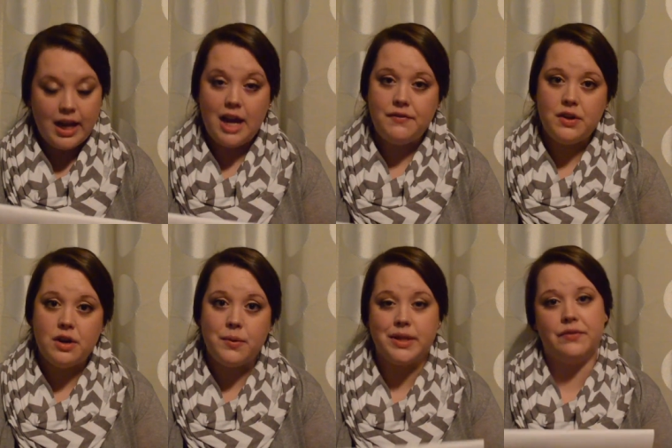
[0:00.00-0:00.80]
If you
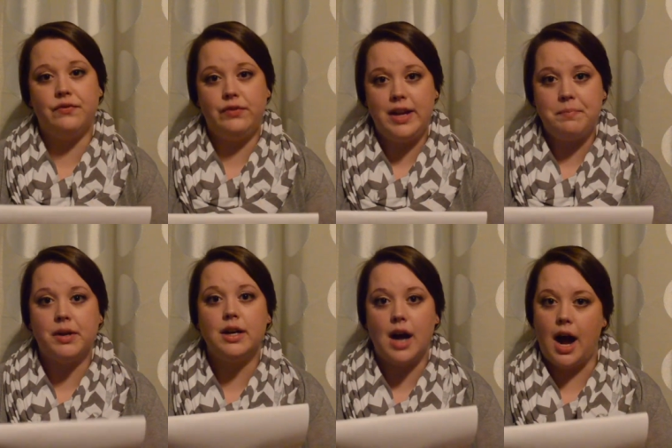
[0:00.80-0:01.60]
go with the flip
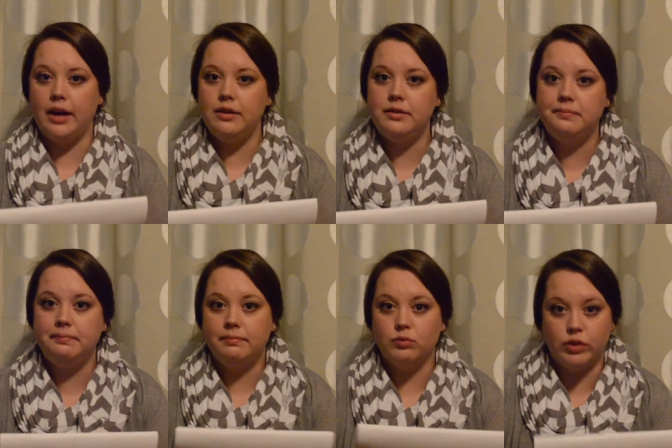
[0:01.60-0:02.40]
cotton
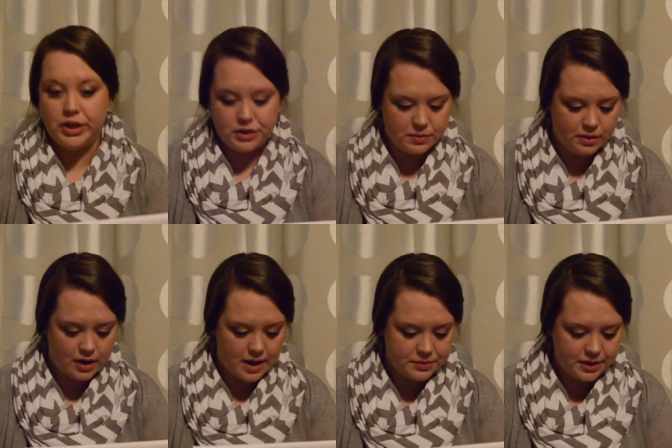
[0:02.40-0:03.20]
reusable
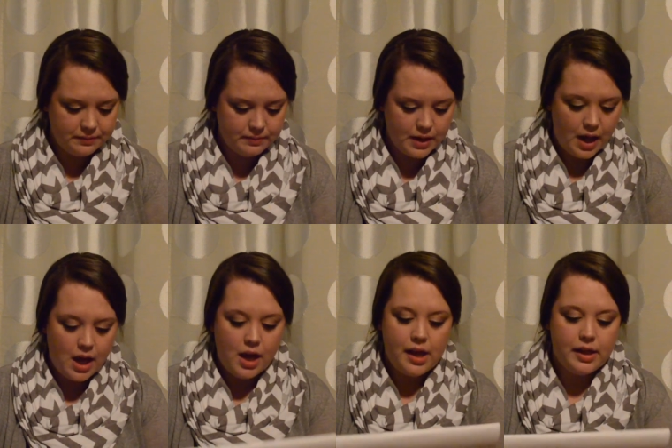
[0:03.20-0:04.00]
option,
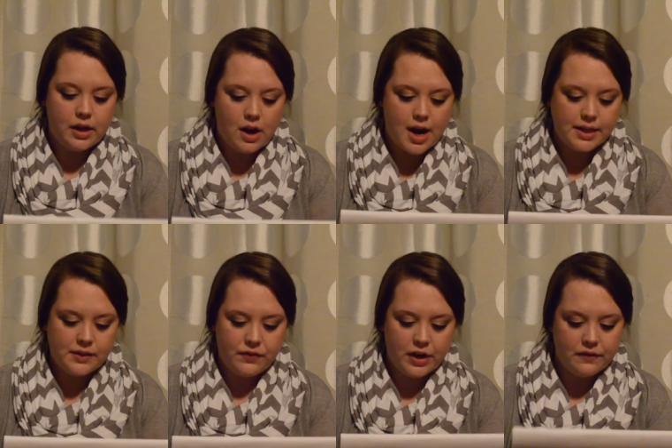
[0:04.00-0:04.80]
the cost
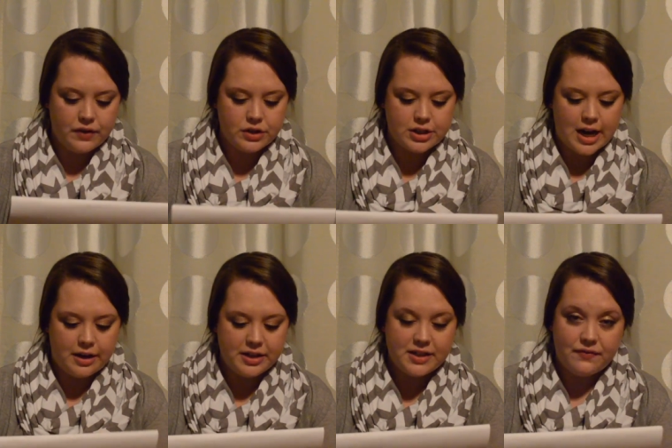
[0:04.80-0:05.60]
for your first
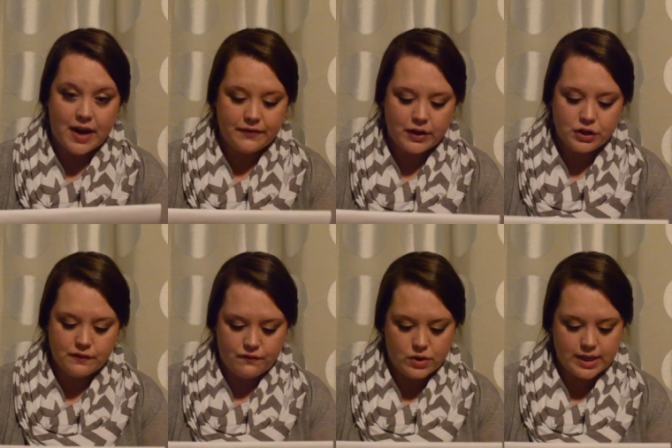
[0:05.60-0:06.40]
child is
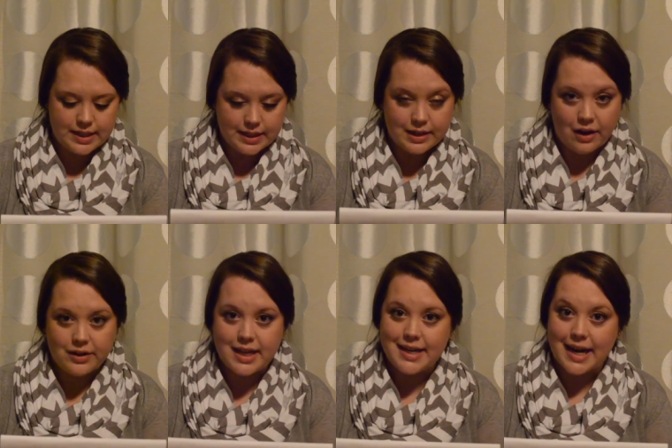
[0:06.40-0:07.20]

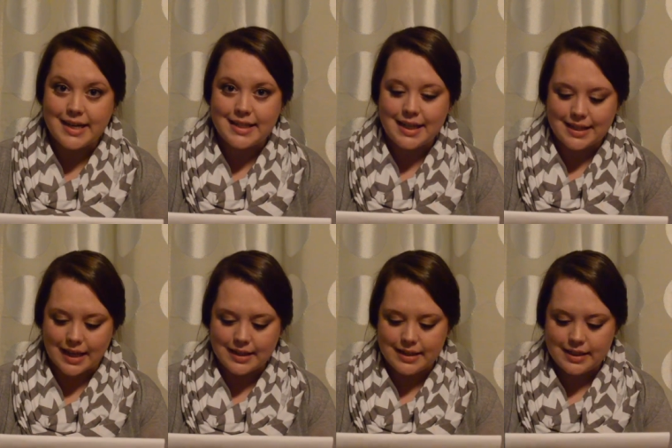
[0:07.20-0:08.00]

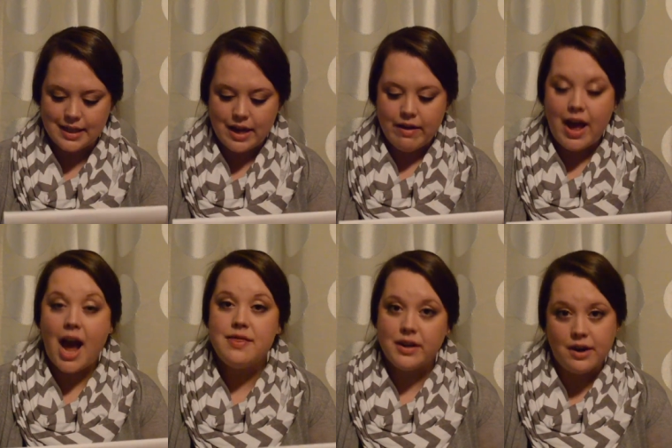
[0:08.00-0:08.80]
$546.96
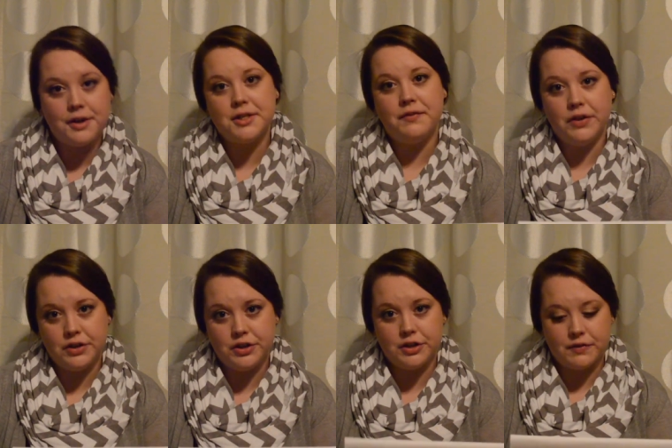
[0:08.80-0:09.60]
and the cost of your
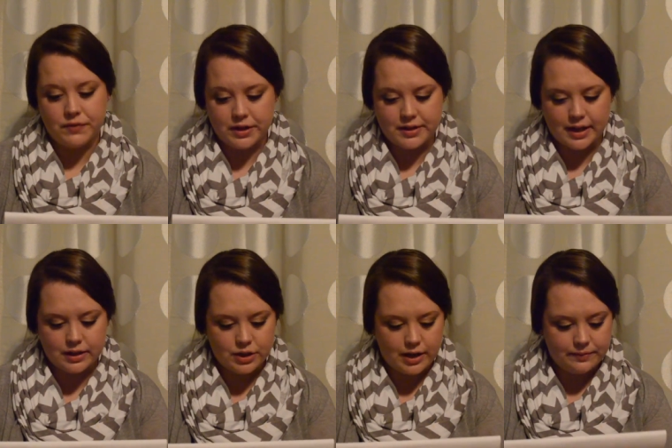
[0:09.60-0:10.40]
detergent for your
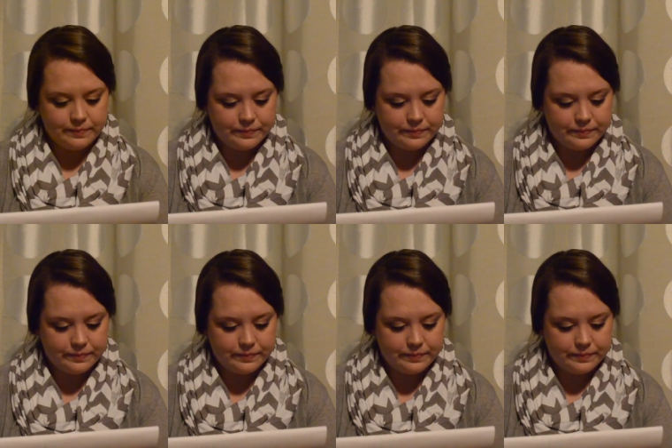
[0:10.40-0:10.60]
second child.